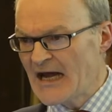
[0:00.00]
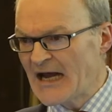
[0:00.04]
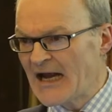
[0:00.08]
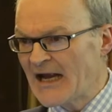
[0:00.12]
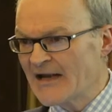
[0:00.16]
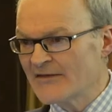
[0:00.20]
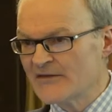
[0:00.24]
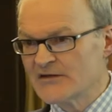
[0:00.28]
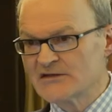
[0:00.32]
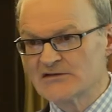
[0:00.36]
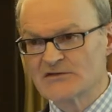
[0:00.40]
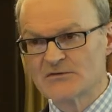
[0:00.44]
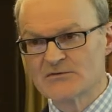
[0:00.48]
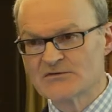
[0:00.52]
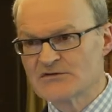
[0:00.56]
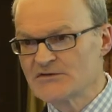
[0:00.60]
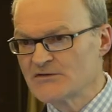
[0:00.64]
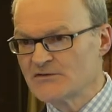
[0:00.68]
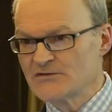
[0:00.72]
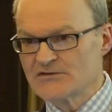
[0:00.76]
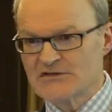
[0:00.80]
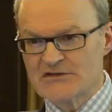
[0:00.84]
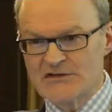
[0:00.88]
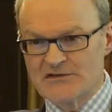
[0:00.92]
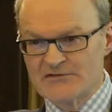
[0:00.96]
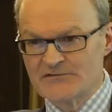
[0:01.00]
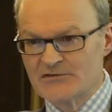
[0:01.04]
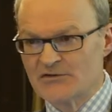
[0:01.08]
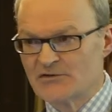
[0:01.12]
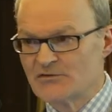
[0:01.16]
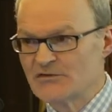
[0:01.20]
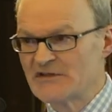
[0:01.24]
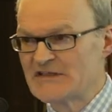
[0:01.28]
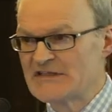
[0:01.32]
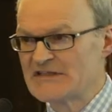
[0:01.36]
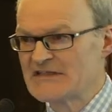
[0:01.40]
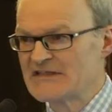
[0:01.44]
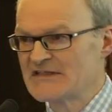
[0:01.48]
And there's all sorts of
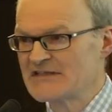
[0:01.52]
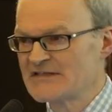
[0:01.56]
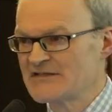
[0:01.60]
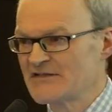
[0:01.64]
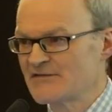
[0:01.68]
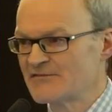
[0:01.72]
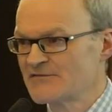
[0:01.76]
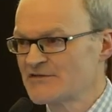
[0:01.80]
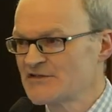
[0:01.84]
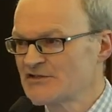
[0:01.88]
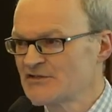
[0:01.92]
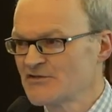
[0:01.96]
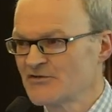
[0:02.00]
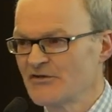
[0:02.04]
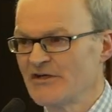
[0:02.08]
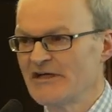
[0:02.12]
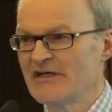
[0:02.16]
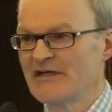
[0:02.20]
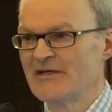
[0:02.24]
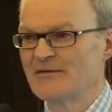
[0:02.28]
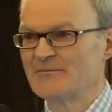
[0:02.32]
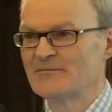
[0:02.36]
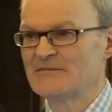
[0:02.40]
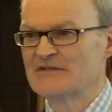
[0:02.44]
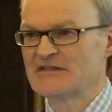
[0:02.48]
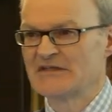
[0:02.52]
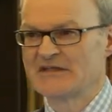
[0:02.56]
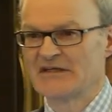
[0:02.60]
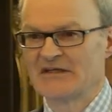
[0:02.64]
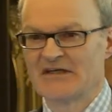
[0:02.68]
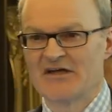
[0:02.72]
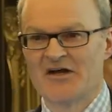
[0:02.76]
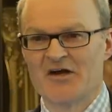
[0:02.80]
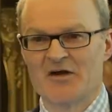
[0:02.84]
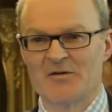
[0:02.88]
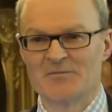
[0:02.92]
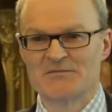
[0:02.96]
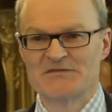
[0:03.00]
noises of screams and
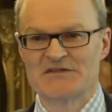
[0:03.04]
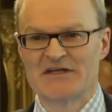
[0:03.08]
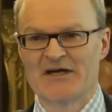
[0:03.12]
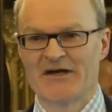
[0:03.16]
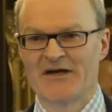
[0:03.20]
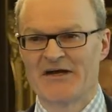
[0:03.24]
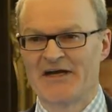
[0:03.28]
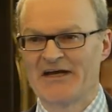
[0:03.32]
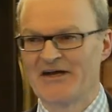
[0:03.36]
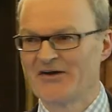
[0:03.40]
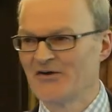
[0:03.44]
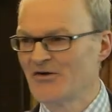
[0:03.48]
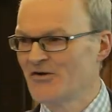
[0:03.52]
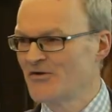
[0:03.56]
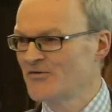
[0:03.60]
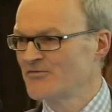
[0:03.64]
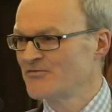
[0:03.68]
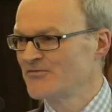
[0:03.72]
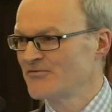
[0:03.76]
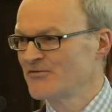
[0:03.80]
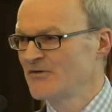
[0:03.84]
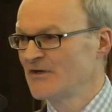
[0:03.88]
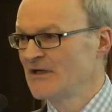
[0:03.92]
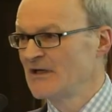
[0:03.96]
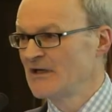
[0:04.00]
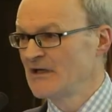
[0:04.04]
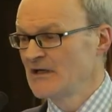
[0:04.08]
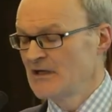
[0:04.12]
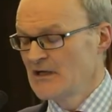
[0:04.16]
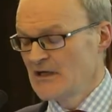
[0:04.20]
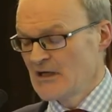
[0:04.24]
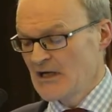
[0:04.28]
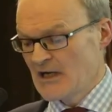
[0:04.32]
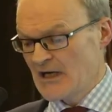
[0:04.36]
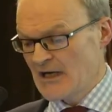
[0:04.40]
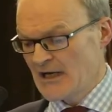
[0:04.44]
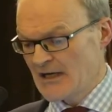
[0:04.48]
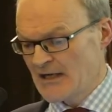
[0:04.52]
alarms going off,
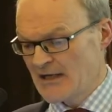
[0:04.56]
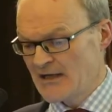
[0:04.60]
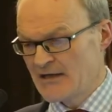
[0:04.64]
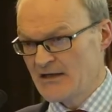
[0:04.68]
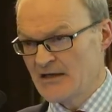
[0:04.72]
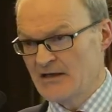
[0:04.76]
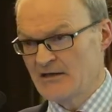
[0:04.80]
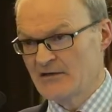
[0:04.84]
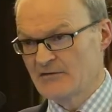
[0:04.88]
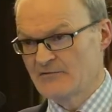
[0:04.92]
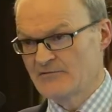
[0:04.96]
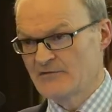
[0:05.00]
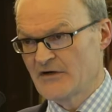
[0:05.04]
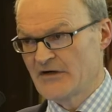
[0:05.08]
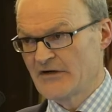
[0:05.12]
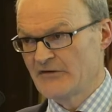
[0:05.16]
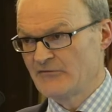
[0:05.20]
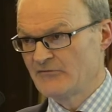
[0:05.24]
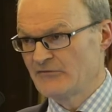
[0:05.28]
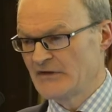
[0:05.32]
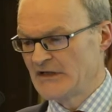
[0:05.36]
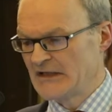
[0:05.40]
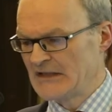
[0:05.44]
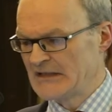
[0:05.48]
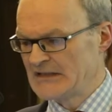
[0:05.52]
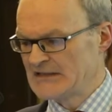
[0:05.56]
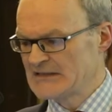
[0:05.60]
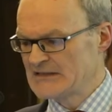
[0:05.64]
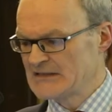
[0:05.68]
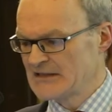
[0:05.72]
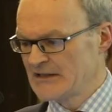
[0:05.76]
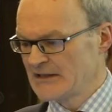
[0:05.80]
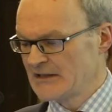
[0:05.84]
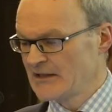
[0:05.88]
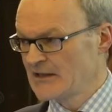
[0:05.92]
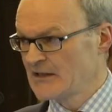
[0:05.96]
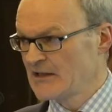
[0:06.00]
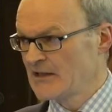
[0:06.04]
a very
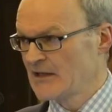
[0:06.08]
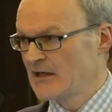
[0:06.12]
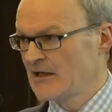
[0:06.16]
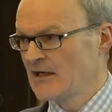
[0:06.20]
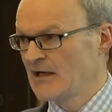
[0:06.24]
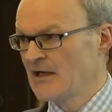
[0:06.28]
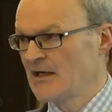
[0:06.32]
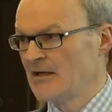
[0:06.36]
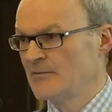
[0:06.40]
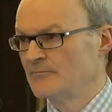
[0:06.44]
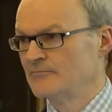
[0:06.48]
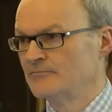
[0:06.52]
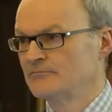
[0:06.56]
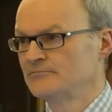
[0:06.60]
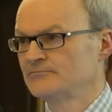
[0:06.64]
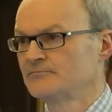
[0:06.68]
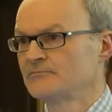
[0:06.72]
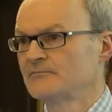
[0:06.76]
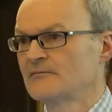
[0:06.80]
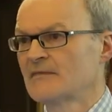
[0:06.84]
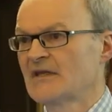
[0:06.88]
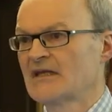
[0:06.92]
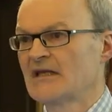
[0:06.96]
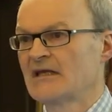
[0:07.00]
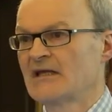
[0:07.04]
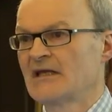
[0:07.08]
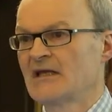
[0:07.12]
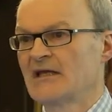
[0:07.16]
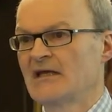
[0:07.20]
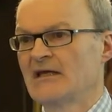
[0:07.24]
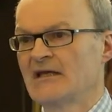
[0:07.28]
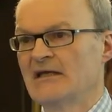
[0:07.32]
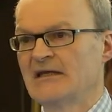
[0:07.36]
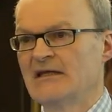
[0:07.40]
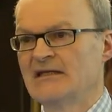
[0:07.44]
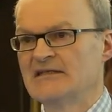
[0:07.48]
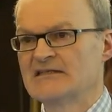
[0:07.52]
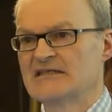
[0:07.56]
realistic
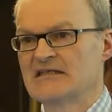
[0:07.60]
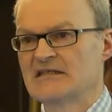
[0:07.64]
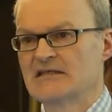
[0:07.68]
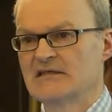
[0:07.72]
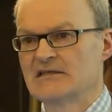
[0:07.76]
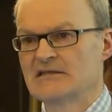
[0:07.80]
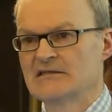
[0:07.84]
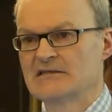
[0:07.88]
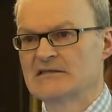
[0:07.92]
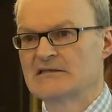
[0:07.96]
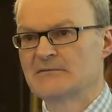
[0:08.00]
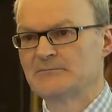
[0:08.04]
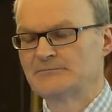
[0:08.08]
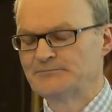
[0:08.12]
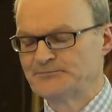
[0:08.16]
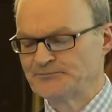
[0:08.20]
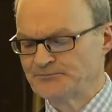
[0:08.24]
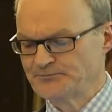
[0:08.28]
incident.